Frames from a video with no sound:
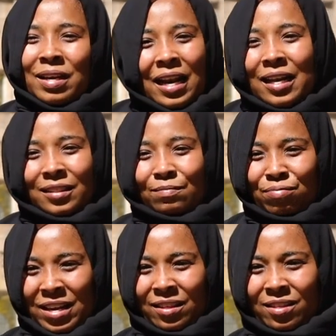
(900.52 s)
my last
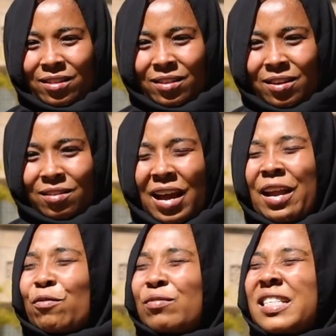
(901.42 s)
breath.
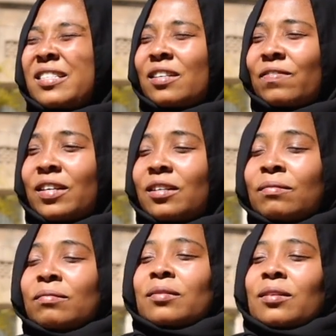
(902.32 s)
I couldn't even
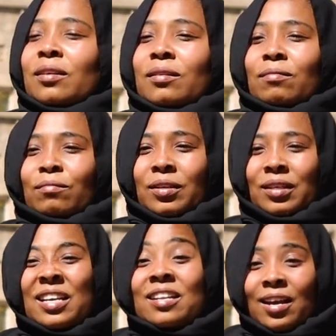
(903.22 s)

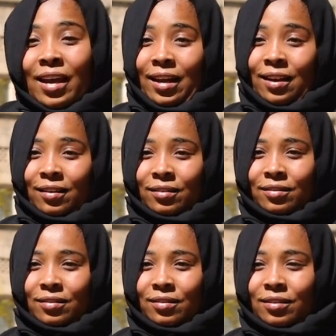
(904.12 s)
inhale.
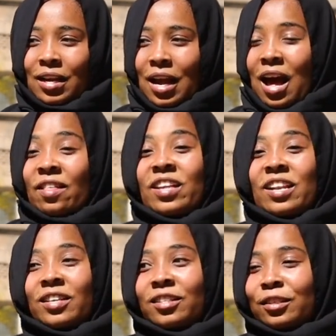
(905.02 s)
And
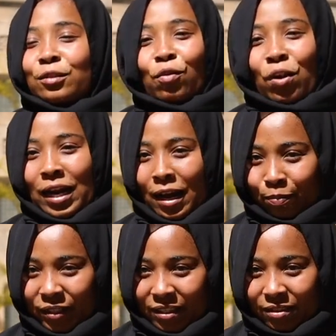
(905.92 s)
then I just
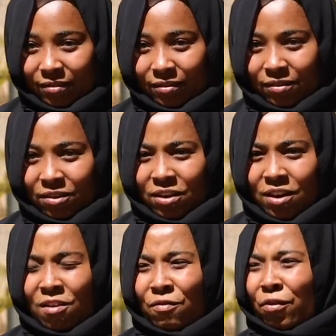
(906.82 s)
collapsed.
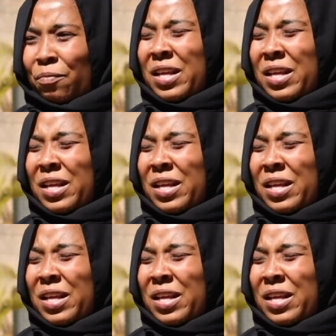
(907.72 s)
From